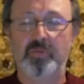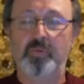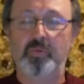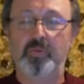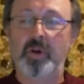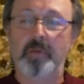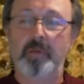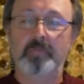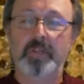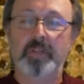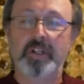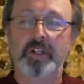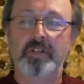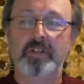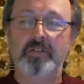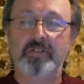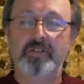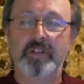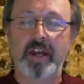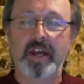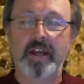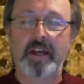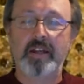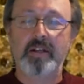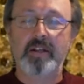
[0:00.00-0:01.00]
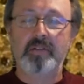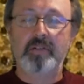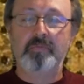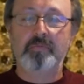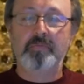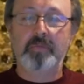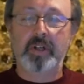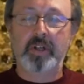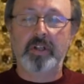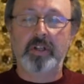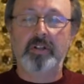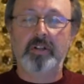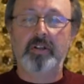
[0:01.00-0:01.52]
Wembley Stadium
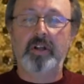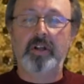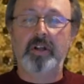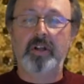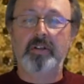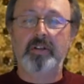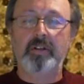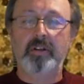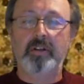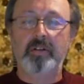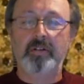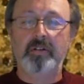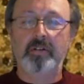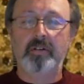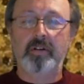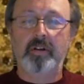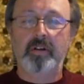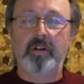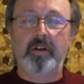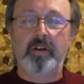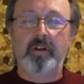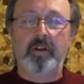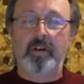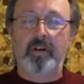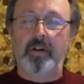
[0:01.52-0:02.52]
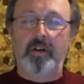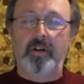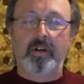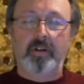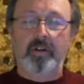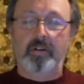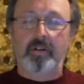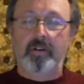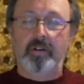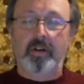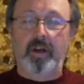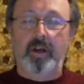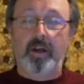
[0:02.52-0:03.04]
in London?
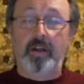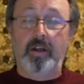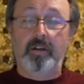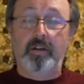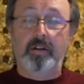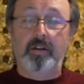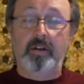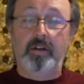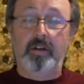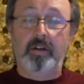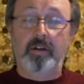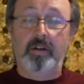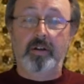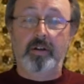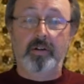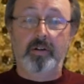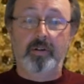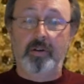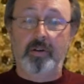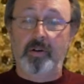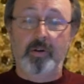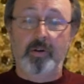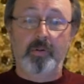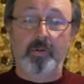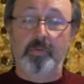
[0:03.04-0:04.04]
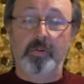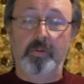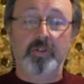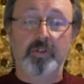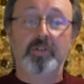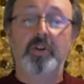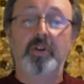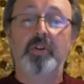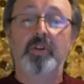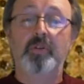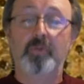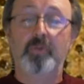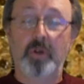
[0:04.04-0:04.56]
And it
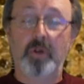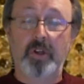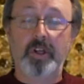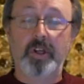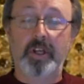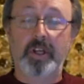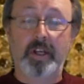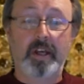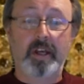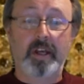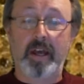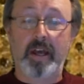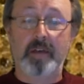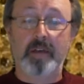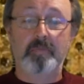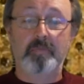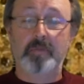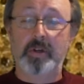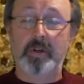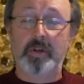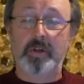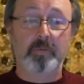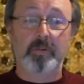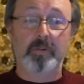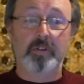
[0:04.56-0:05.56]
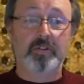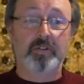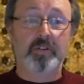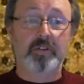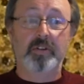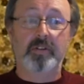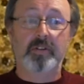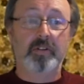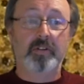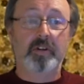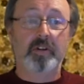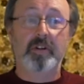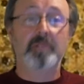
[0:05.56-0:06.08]
was a thrilling game. It was
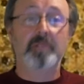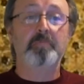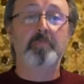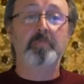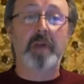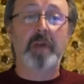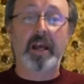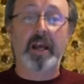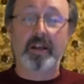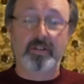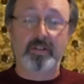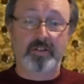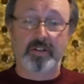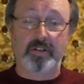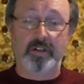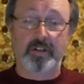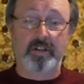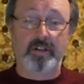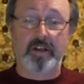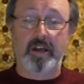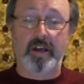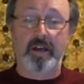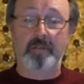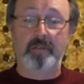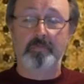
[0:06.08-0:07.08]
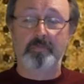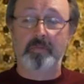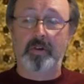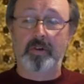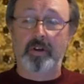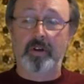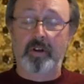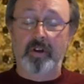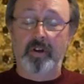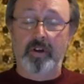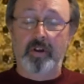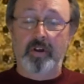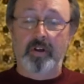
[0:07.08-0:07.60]
an amazing game.
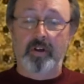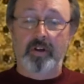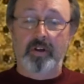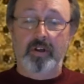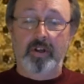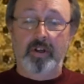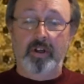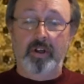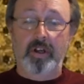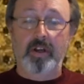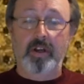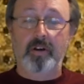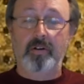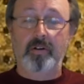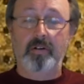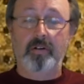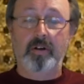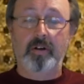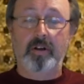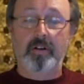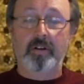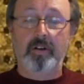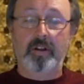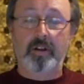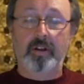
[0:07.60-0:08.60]
Here,